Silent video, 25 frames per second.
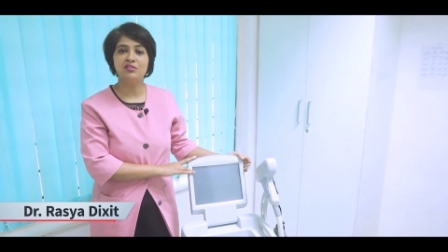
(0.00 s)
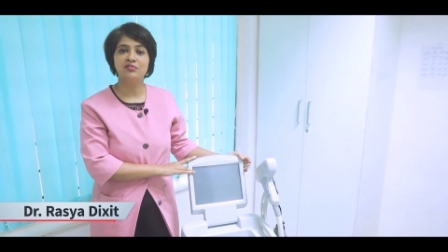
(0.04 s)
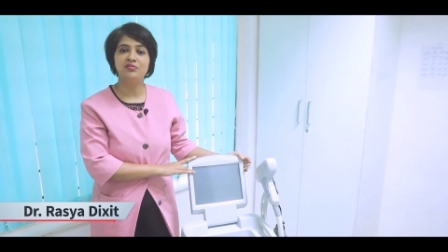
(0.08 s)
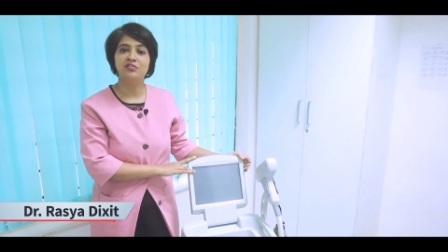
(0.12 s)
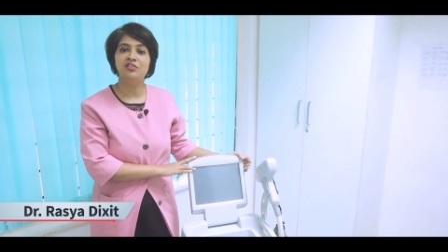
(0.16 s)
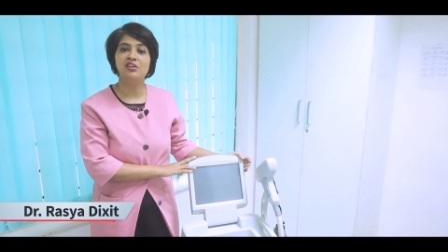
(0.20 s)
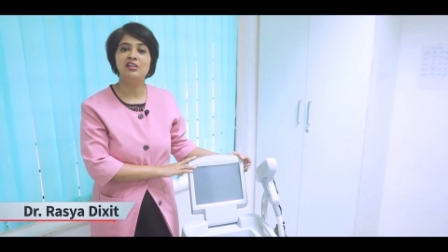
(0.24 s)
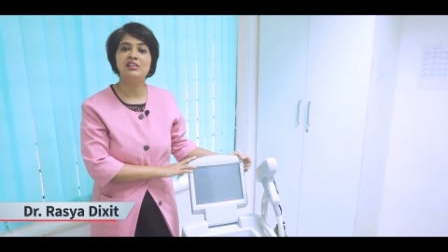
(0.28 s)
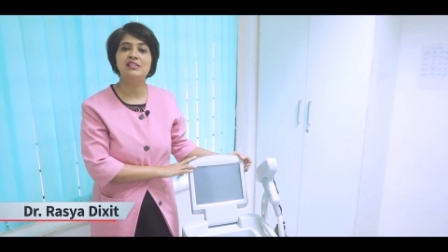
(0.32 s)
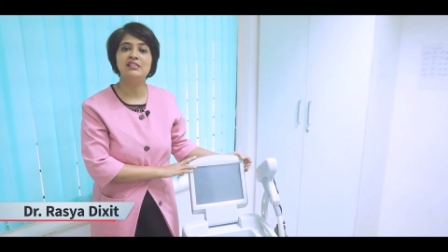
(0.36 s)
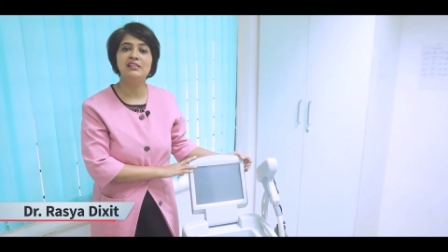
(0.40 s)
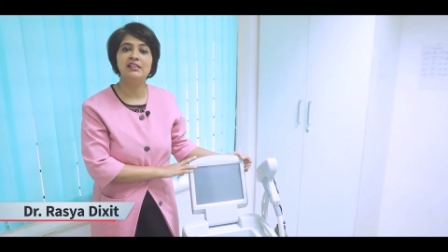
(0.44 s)

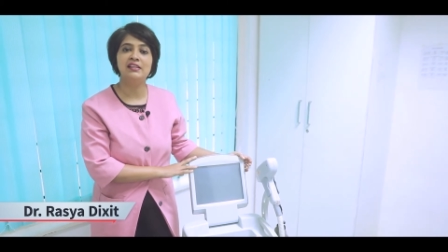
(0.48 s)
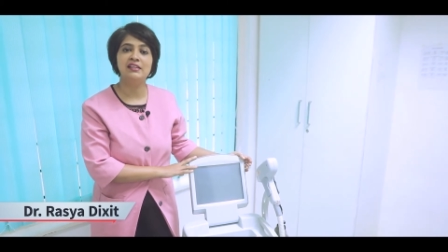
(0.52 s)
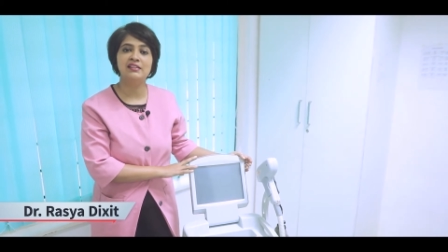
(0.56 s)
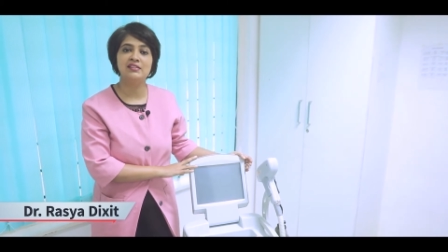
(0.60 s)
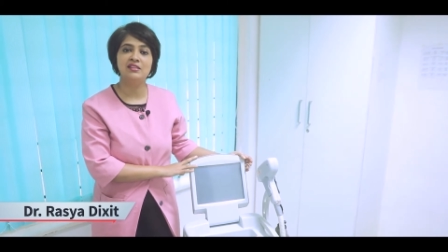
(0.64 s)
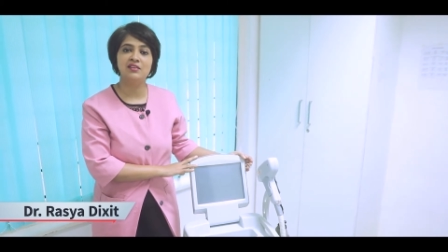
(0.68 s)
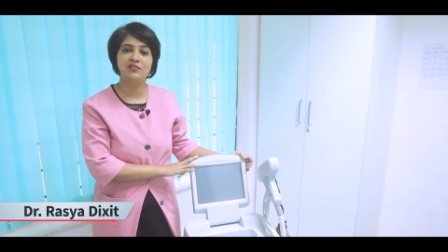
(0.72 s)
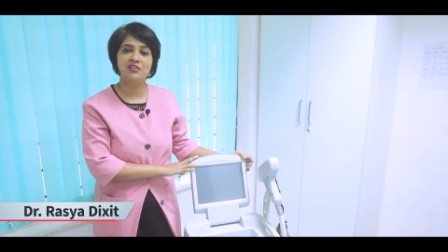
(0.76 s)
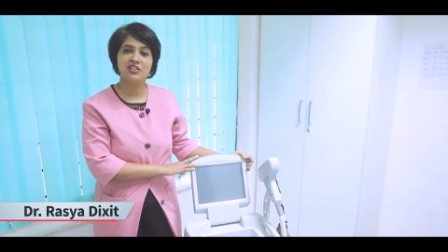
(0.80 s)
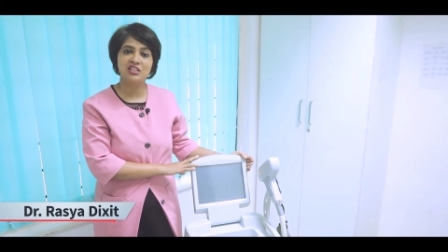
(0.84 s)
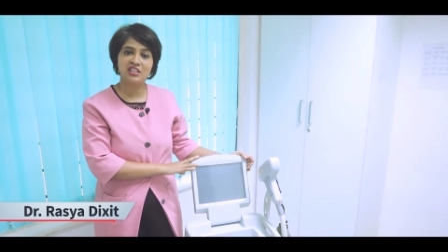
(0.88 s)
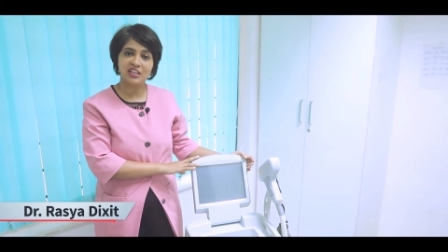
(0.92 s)
first
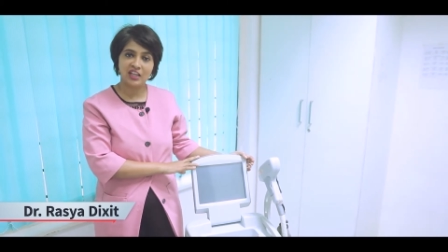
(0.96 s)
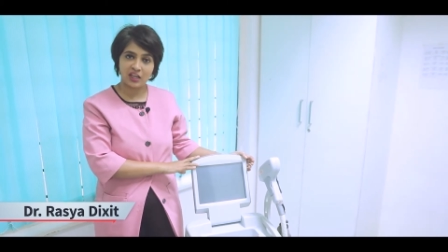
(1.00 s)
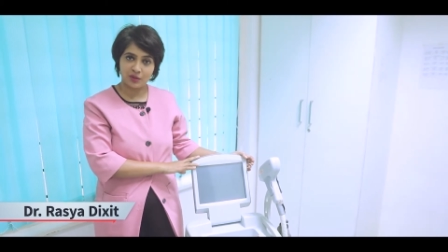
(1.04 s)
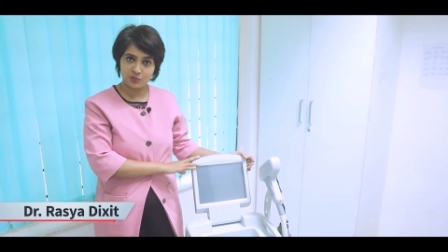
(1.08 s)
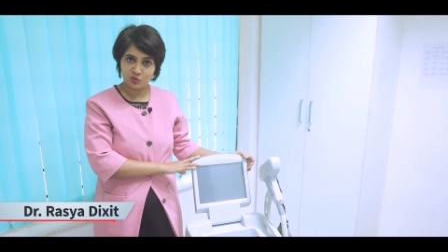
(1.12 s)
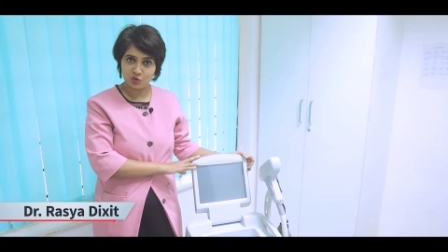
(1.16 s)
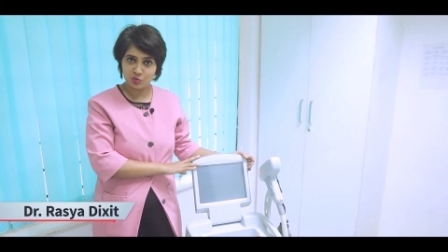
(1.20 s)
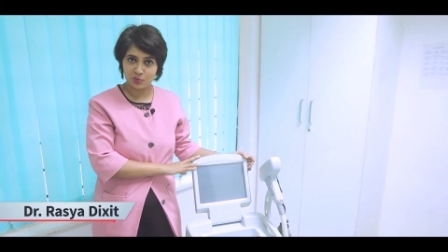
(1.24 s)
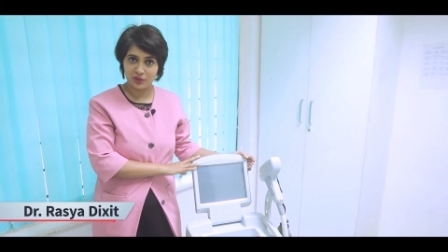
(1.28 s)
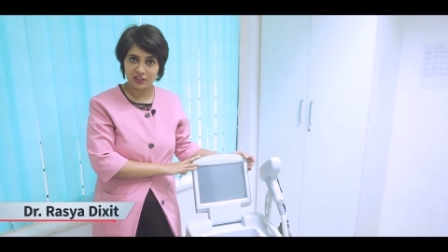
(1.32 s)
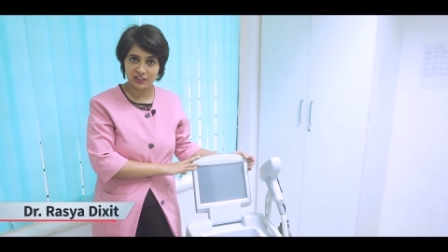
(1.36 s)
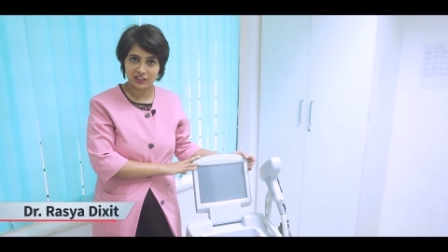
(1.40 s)
laser which came
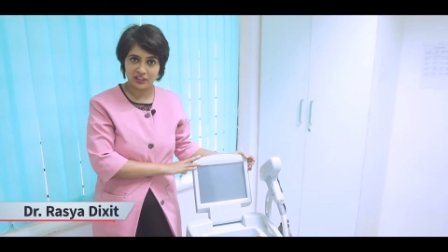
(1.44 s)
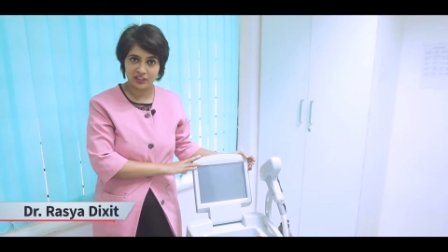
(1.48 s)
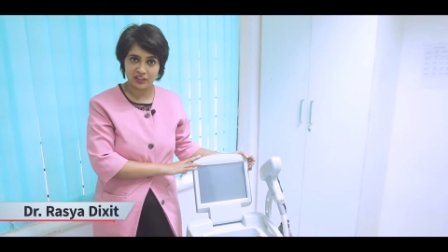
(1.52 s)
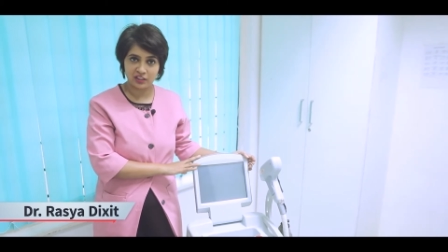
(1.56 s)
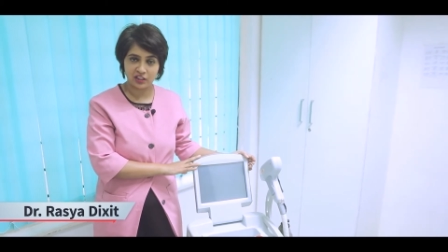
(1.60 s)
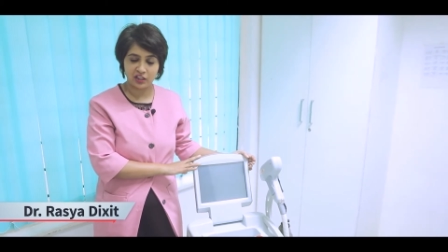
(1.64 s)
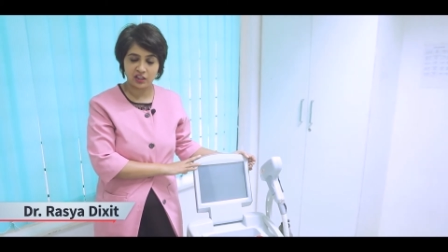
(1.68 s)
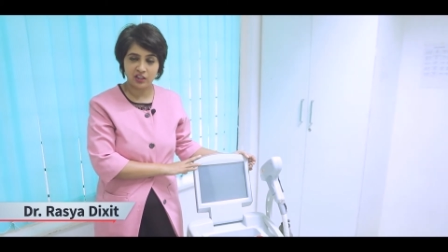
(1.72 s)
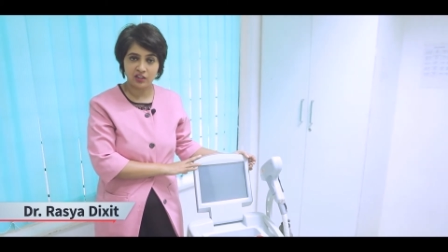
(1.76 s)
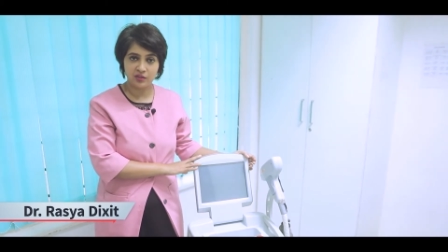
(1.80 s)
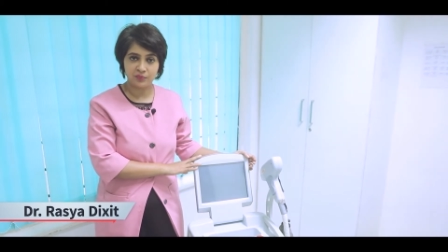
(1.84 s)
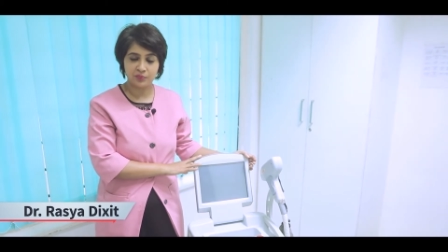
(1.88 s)
to my
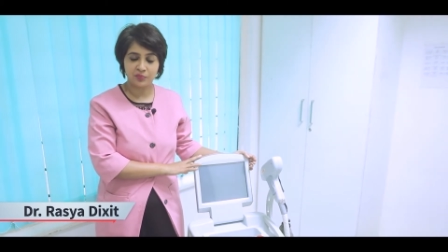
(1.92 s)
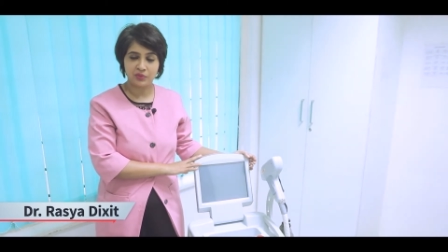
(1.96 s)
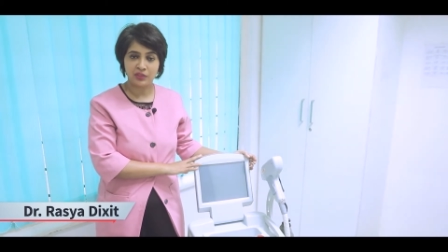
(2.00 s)
clinic,